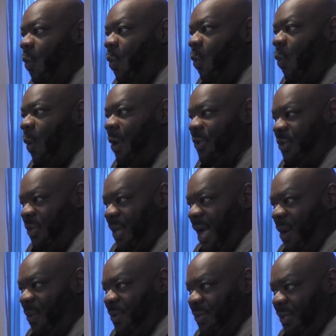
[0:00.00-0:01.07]
Once
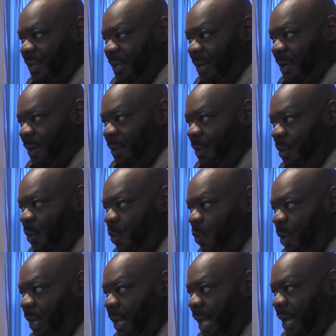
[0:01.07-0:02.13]
that was in there,
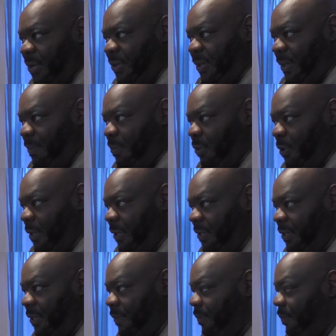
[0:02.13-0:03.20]
we actually put